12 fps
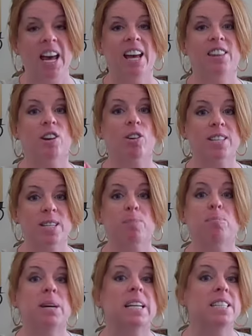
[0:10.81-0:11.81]
And there is a
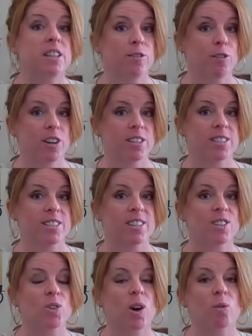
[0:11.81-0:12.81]
big difference.
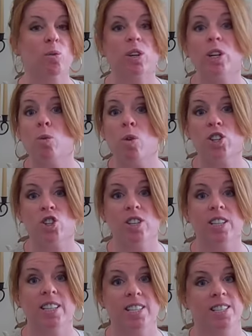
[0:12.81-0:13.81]
So I really want you to
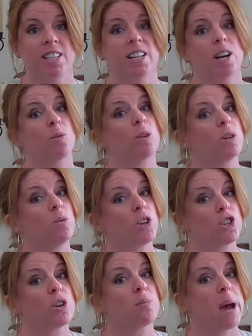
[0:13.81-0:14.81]
listen and I really
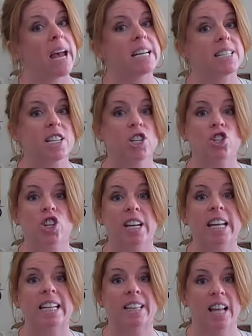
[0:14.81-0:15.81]
want you to pay attention
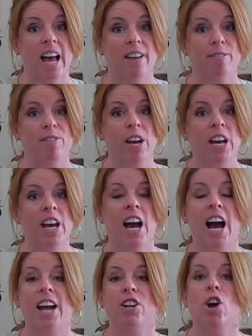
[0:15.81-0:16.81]
in life.
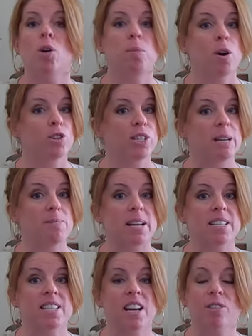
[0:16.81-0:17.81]
I know personally
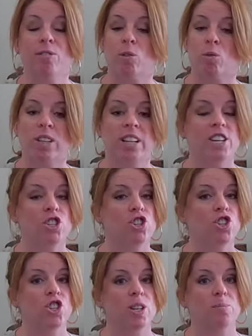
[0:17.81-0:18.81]
myself in
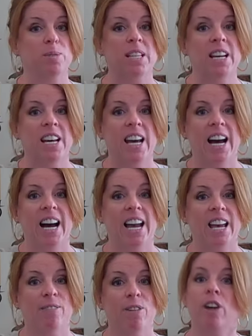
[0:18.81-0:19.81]
relationships, I
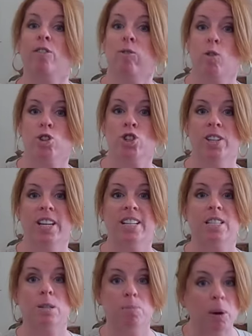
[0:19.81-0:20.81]
have unfortunately
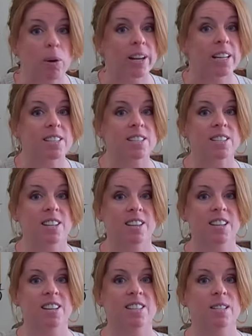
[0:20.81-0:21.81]
experienced
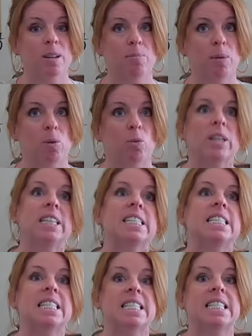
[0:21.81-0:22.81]
this, but really
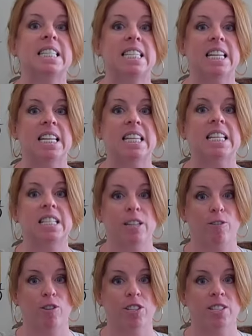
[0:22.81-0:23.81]
didn't see the
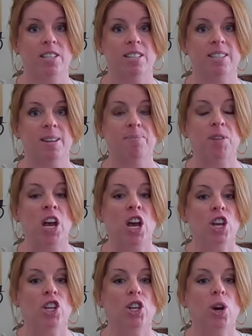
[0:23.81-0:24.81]
differences.
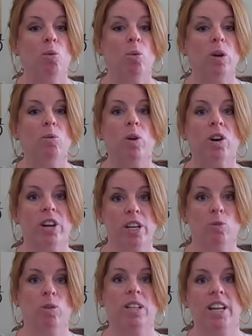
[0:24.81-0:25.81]
You know, when we're in
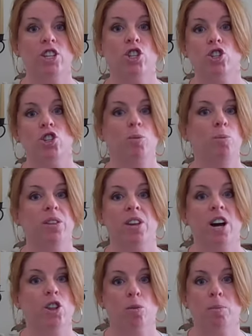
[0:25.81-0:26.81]
a relationship with
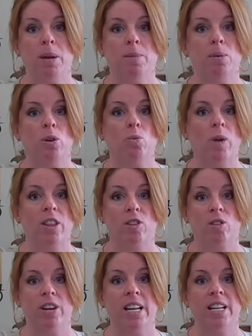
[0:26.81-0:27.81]
other people,
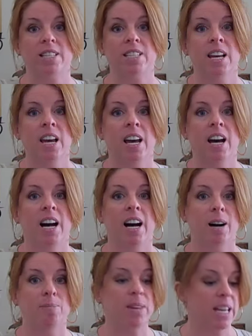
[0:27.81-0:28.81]
whether it's
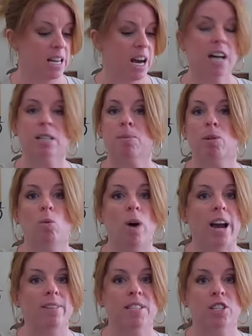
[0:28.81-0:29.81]
in a
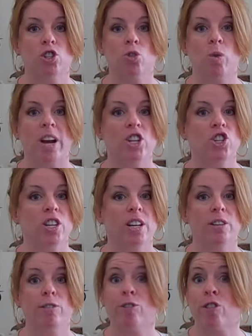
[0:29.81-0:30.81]
husband-wife
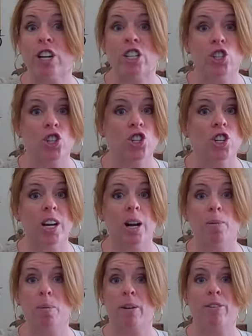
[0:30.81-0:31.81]
situation,
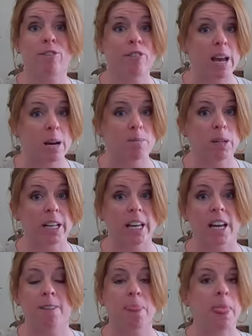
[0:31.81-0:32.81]
friendship,
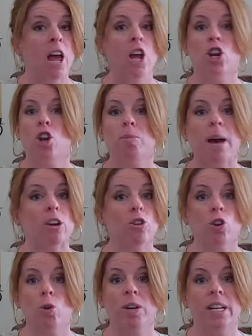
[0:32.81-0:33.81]
family, no matter
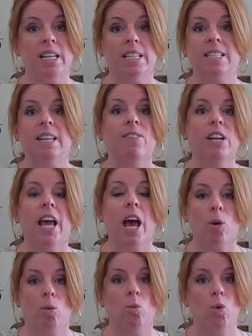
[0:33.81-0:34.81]
who it is, even
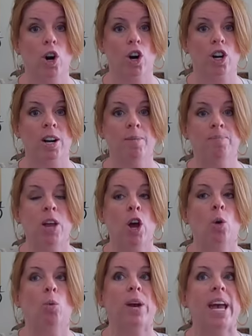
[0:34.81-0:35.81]
at work,
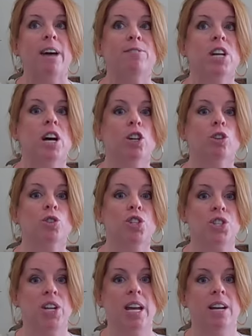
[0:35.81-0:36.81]
we have to
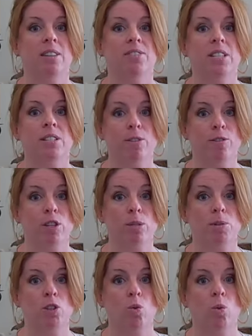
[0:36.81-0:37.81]
understand the difference
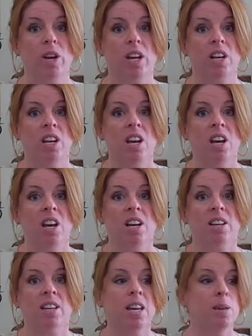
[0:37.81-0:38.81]
between
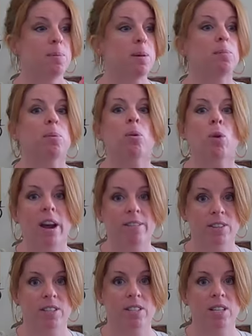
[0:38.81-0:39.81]
keeping
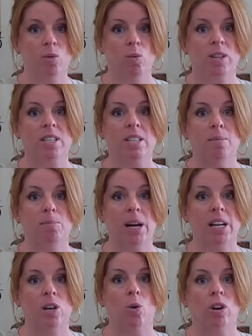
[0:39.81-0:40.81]
privacy with
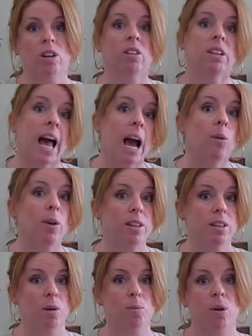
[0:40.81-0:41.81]
somebody or
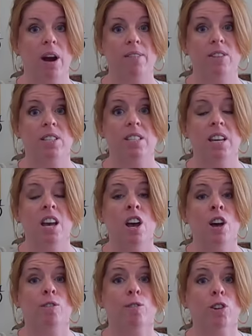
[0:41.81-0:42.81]
allowing their privacy
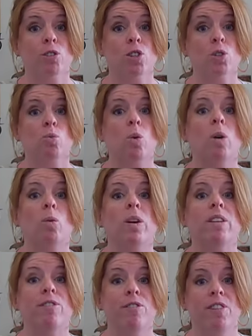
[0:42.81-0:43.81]
versus what
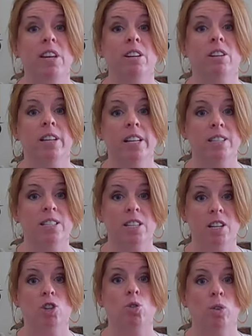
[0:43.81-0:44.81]
we feel
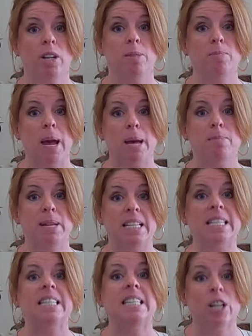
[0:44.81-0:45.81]
instinctually may be
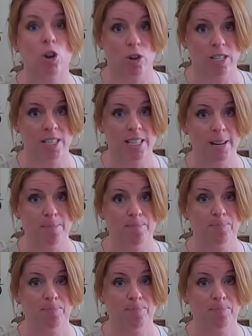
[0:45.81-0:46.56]
secrecy.